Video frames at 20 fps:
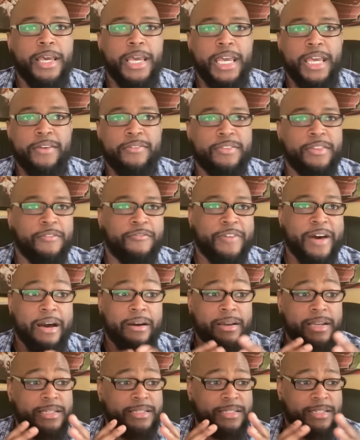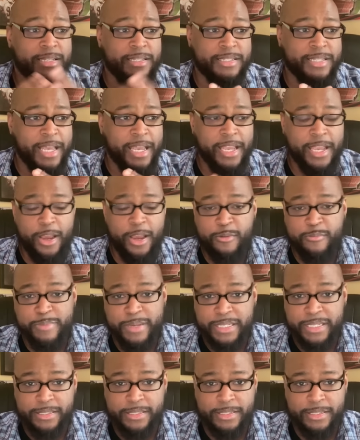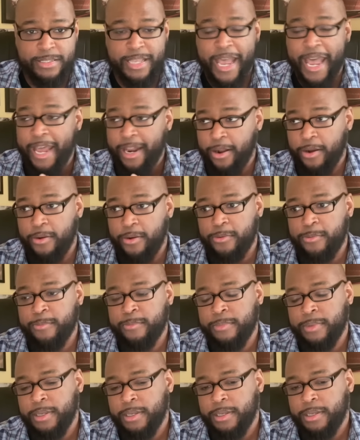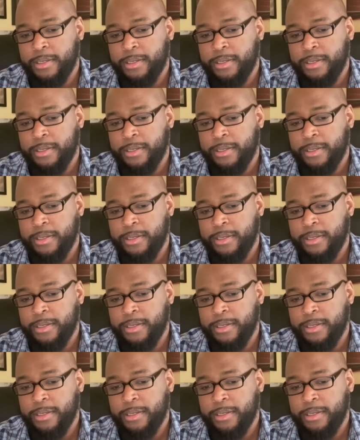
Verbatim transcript: if the Falcons can take care of business at home